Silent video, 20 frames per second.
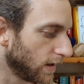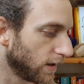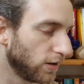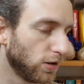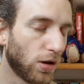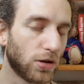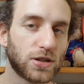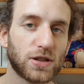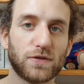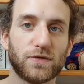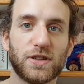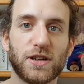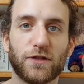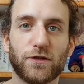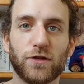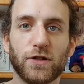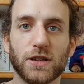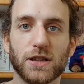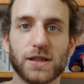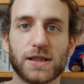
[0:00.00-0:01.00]
lots of
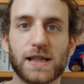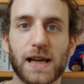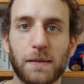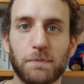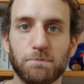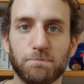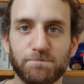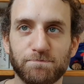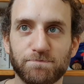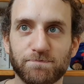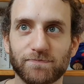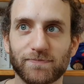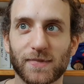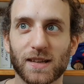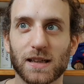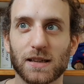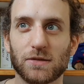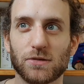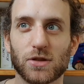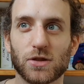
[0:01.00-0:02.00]
different sort
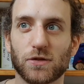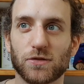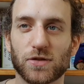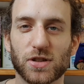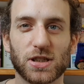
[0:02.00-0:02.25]
of